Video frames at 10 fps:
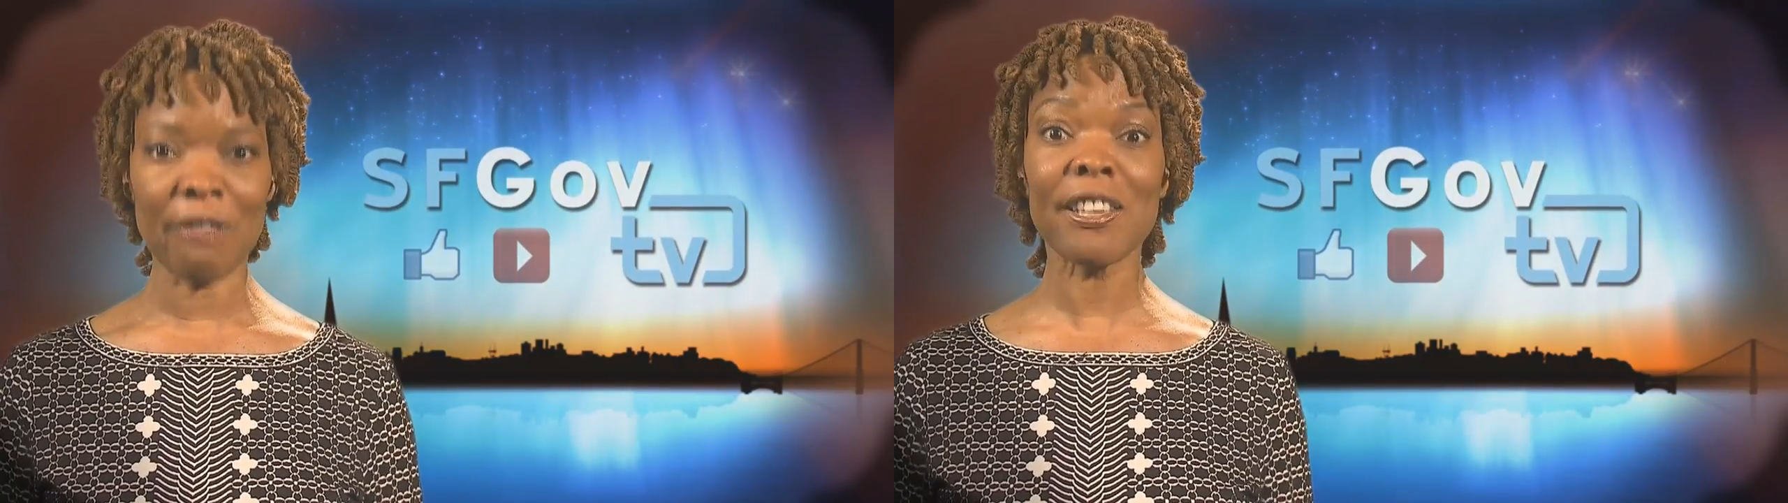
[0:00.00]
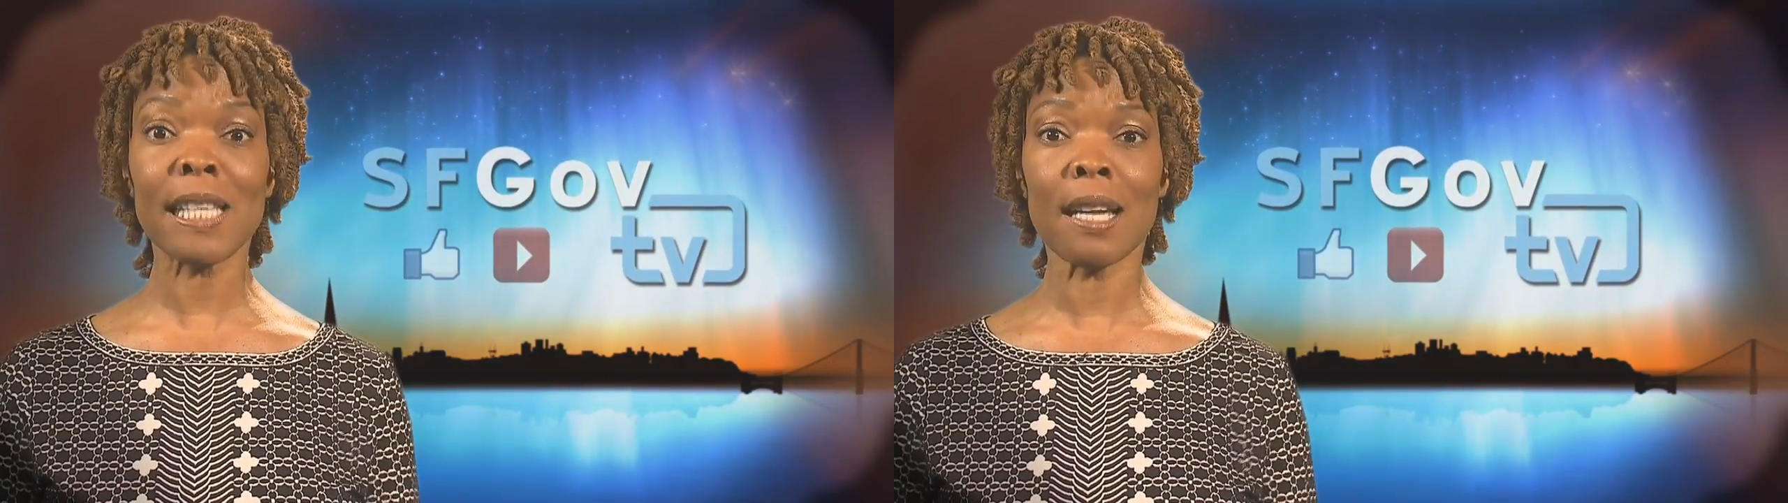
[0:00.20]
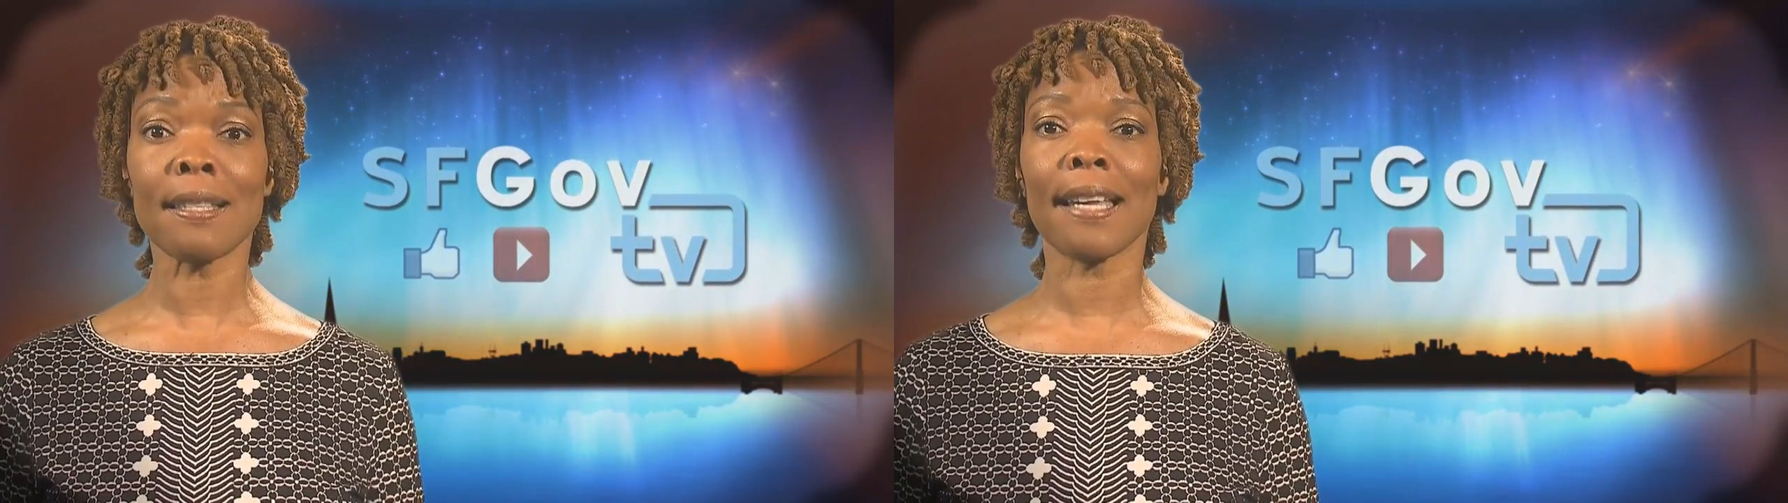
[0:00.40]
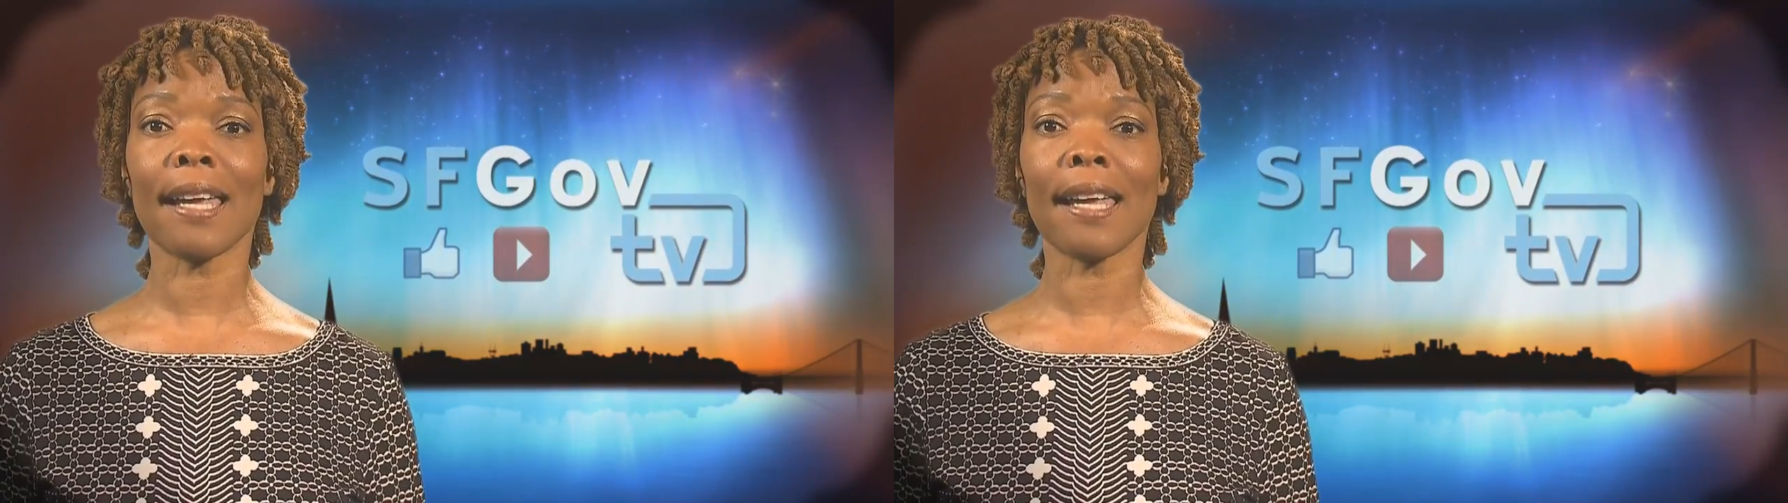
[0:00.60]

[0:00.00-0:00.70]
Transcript: visit us at